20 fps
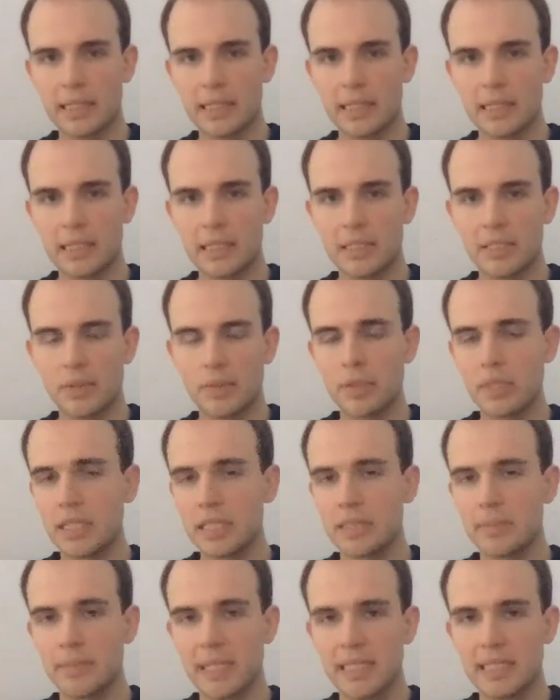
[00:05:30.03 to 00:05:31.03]
So what
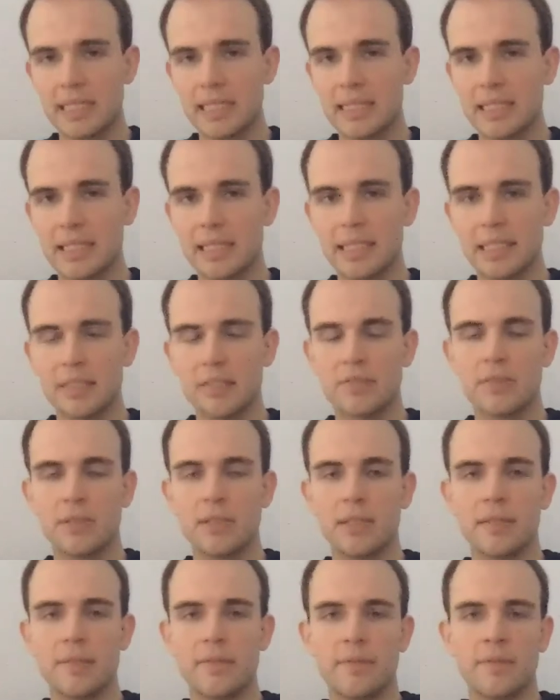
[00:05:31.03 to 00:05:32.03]
this means is it's
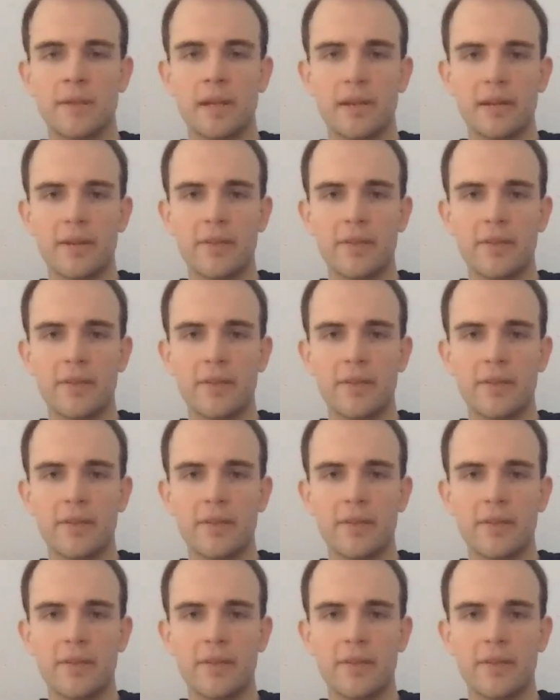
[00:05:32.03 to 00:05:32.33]
very,